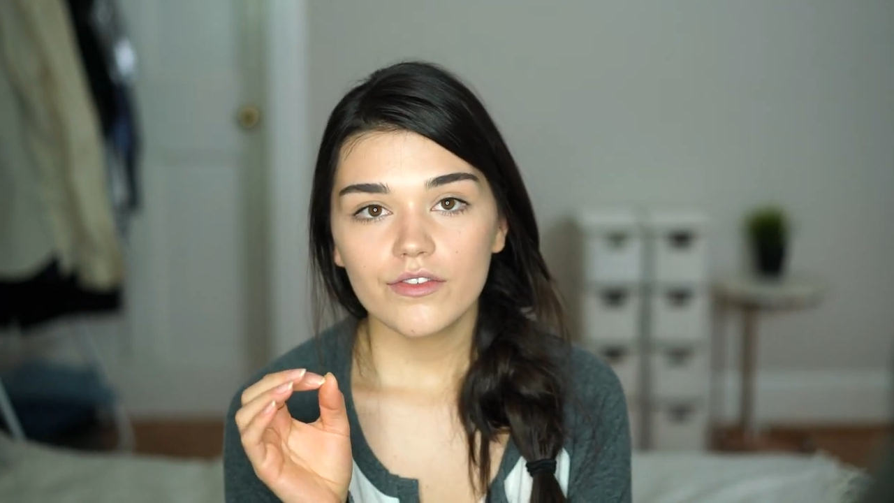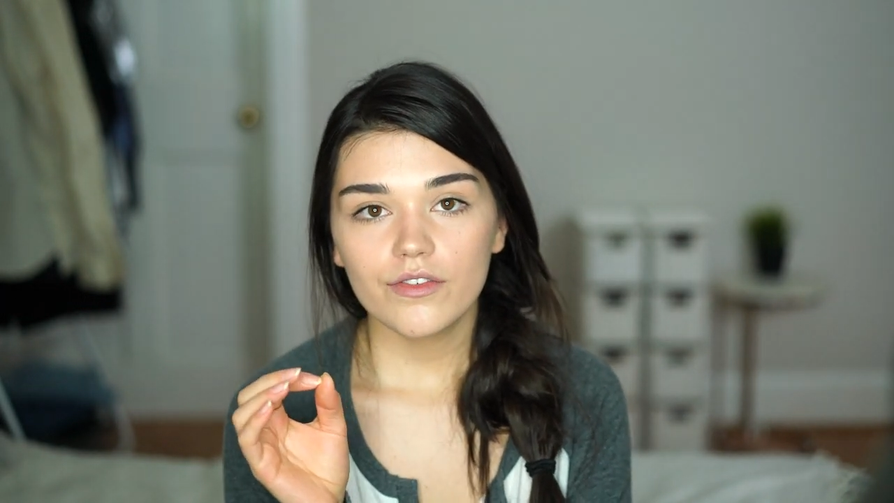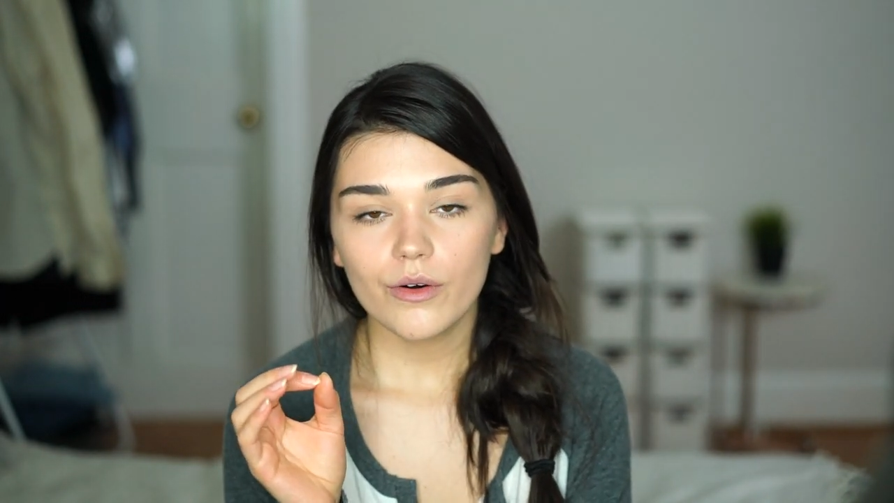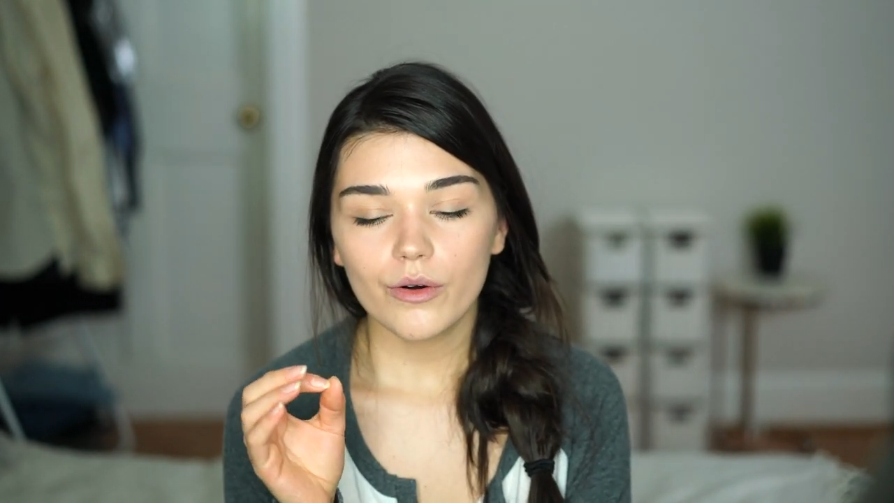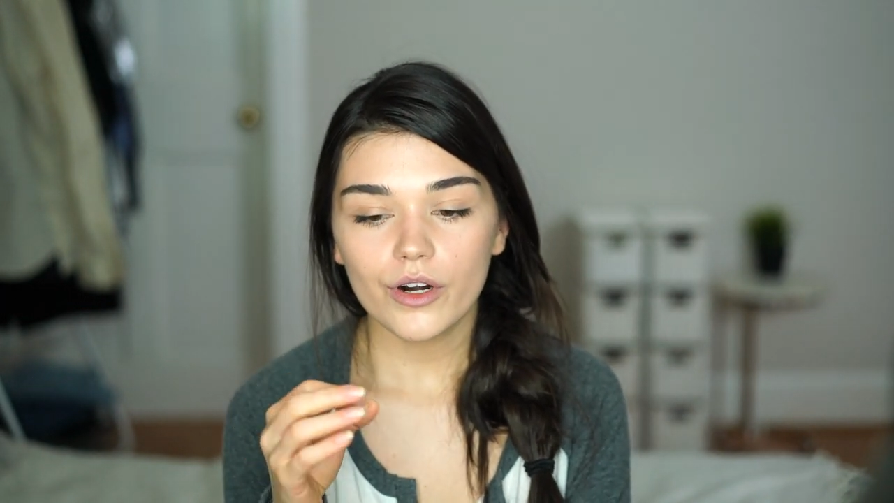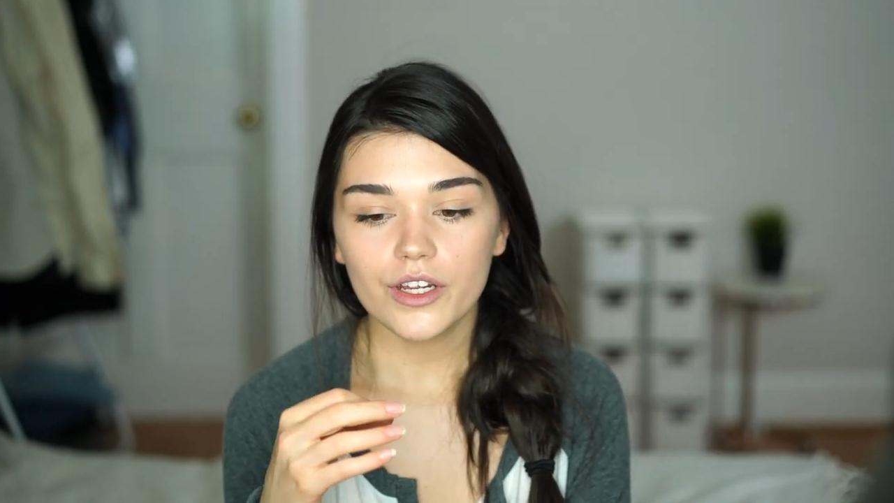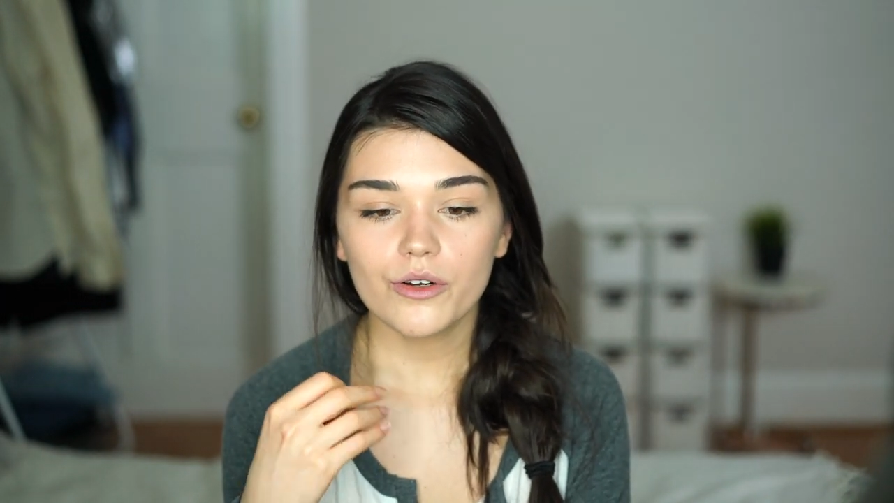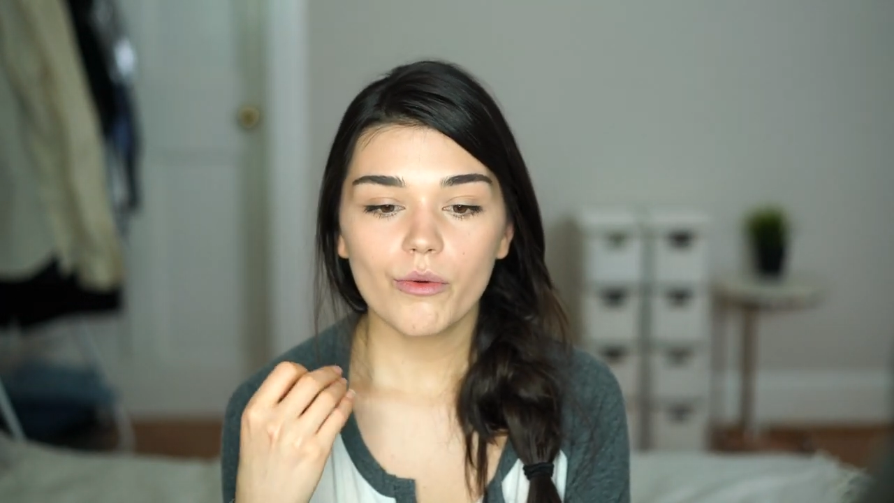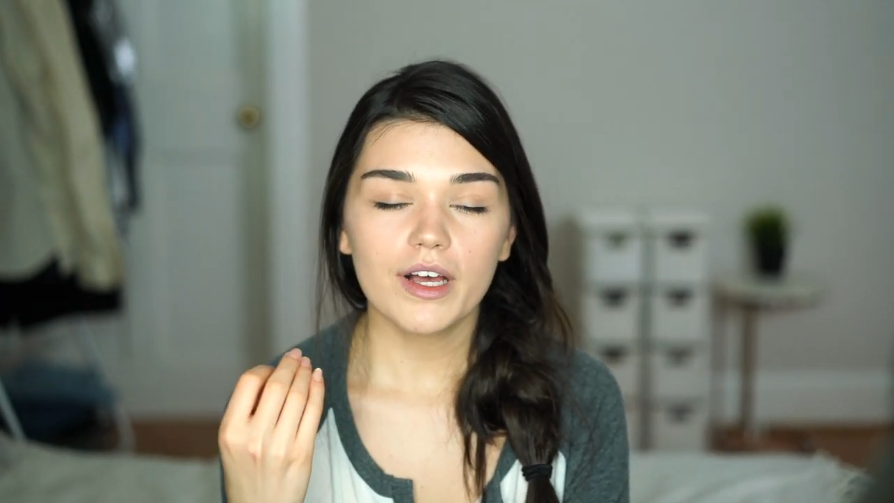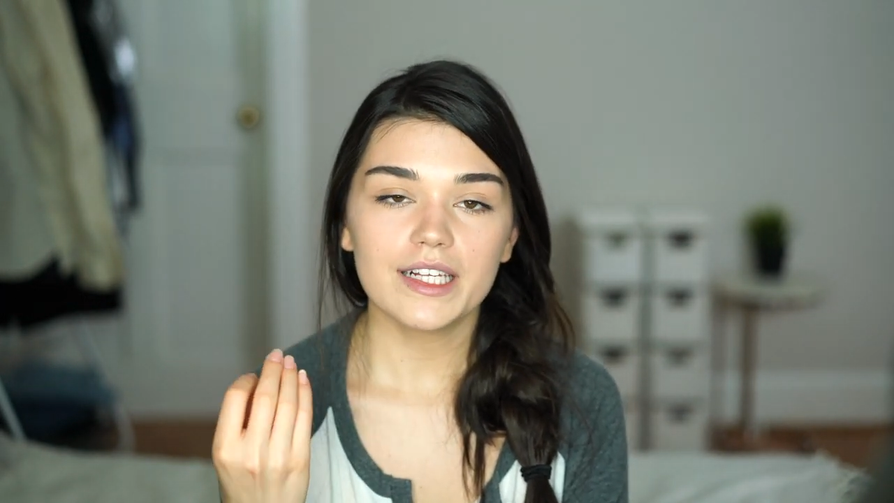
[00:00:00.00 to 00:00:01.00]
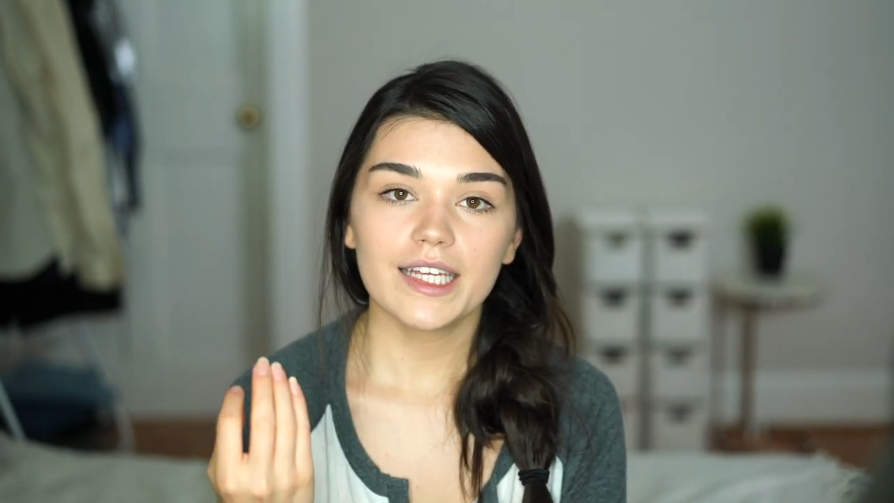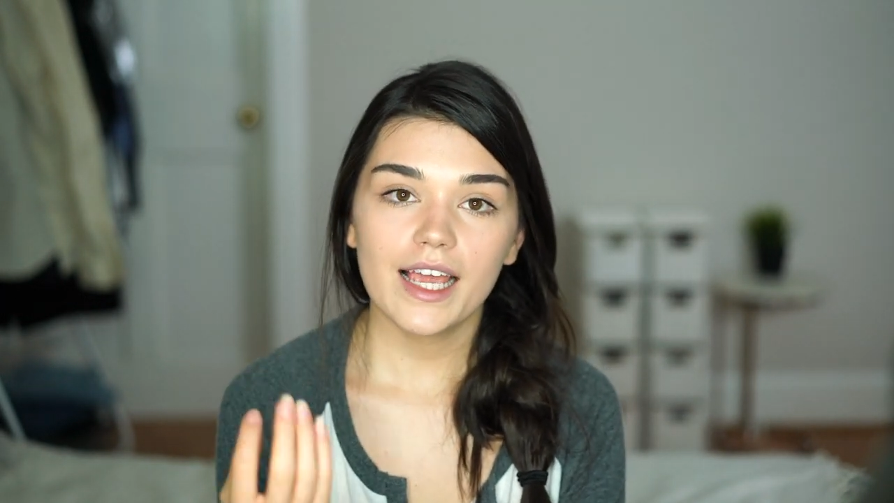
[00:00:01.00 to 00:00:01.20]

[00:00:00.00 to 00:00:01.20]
for, as